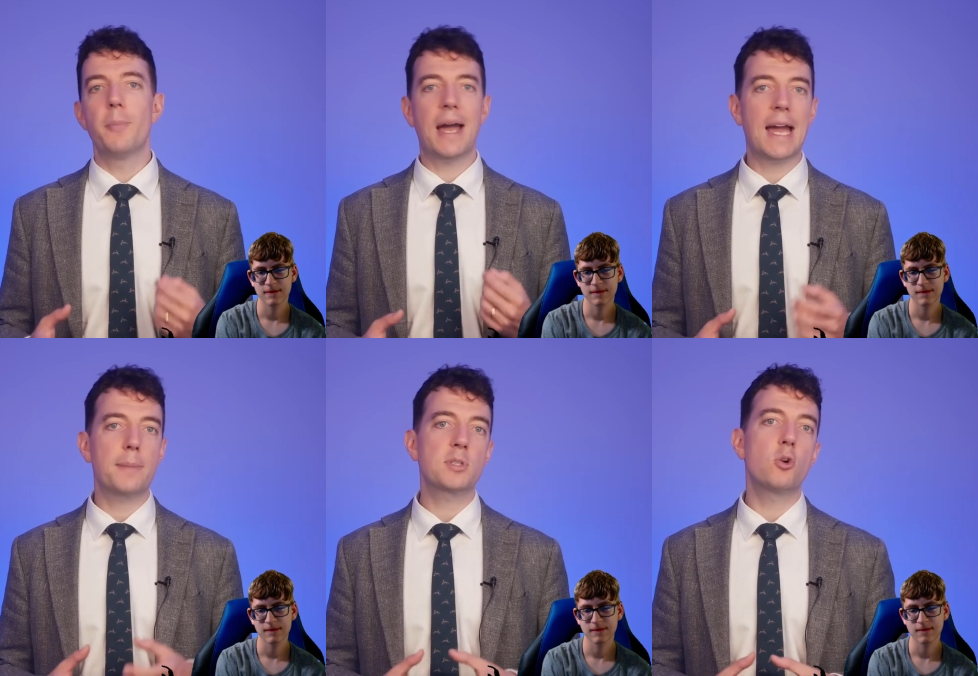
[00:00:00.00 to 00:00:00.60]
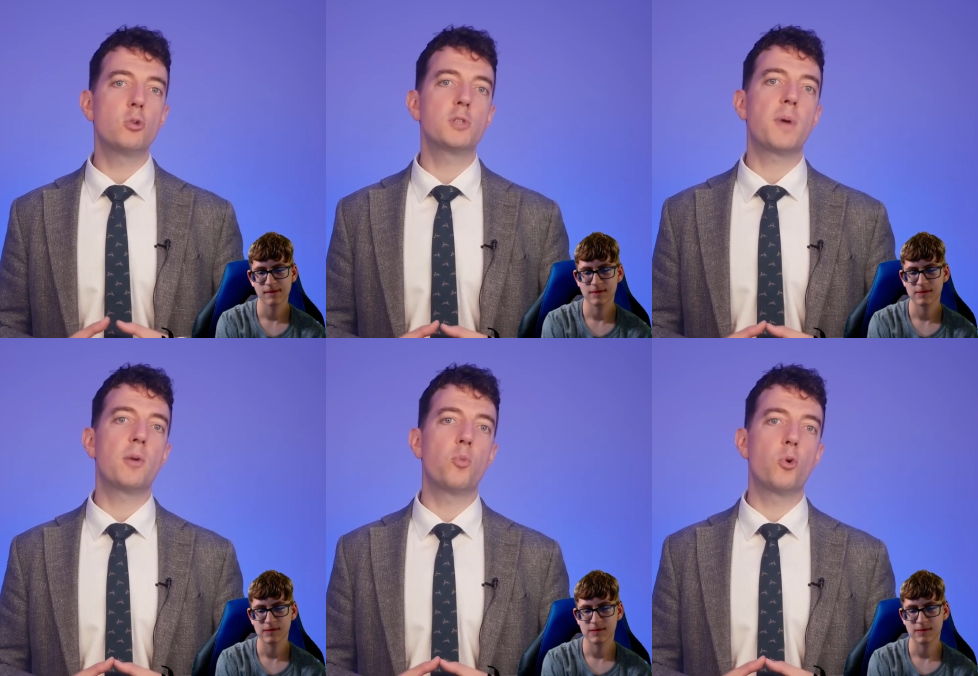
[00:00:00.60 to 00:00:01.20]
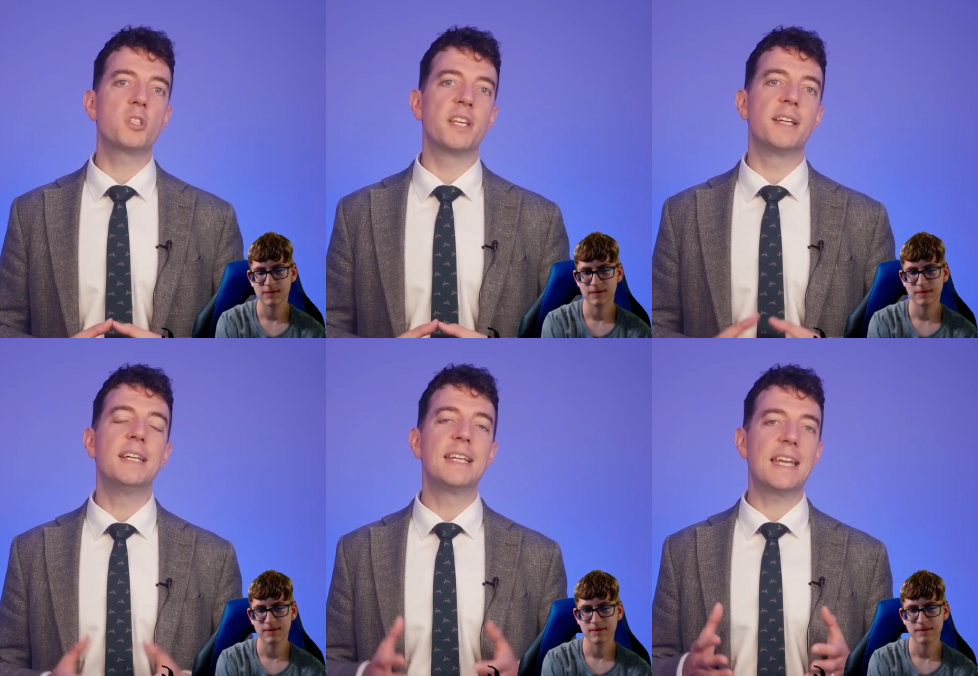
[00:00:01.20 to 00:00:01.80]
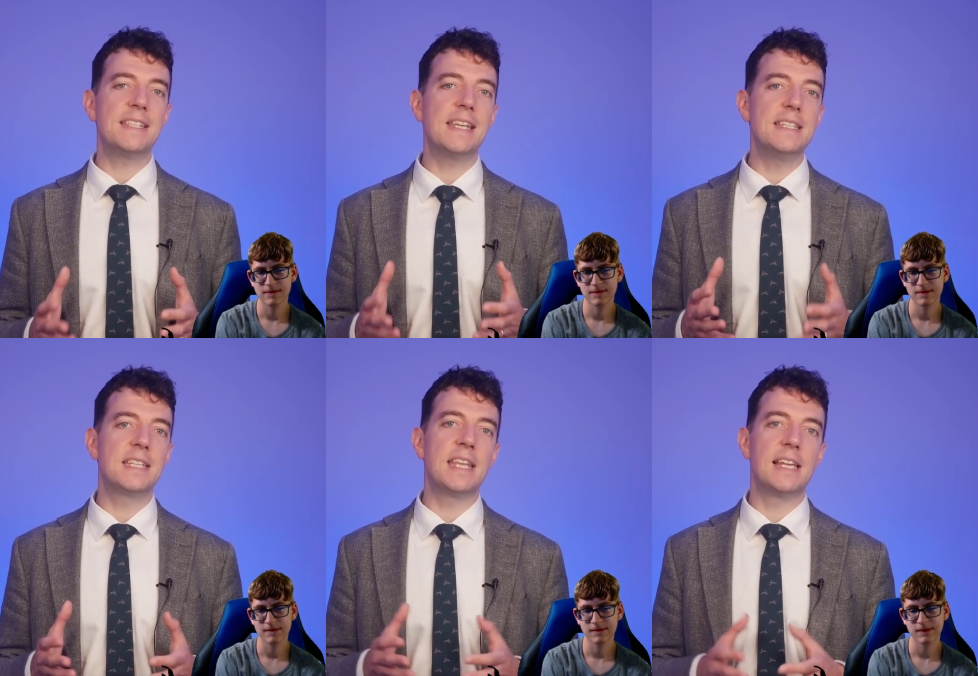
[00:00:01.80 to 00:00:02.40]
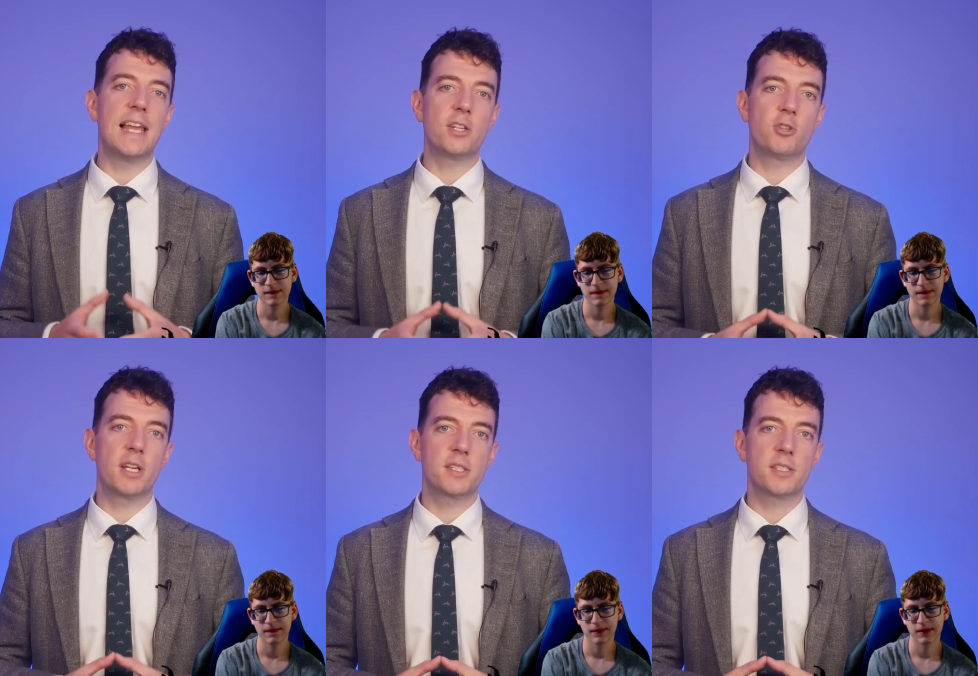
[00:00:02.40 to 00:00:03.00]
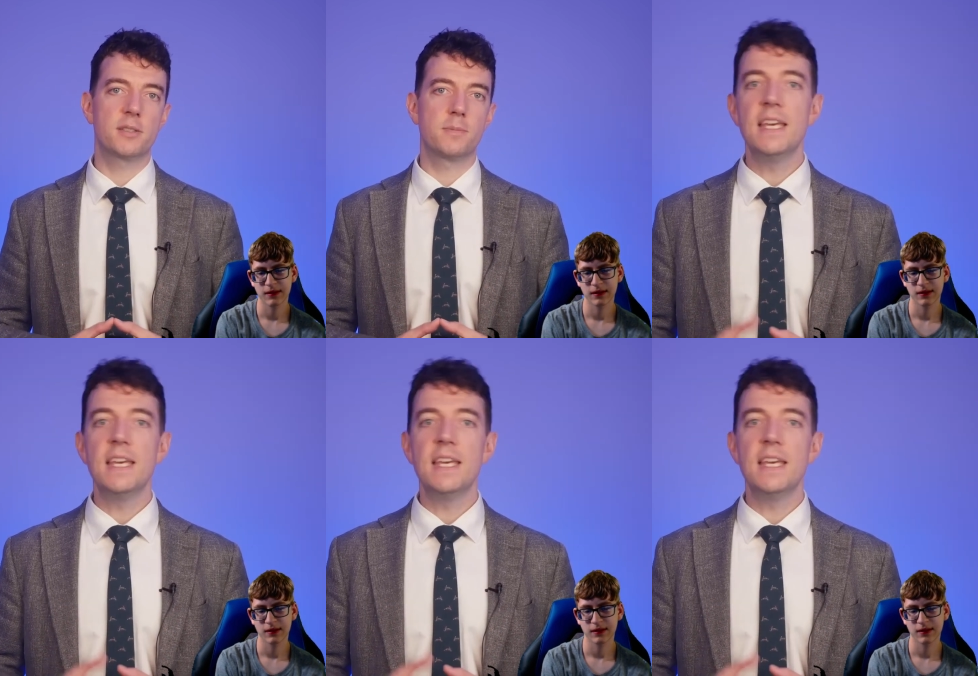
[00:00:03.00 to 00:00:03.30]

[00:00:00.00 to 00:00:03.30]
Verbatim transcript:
Speaker 1: perhaps caused by water getting into the electrics.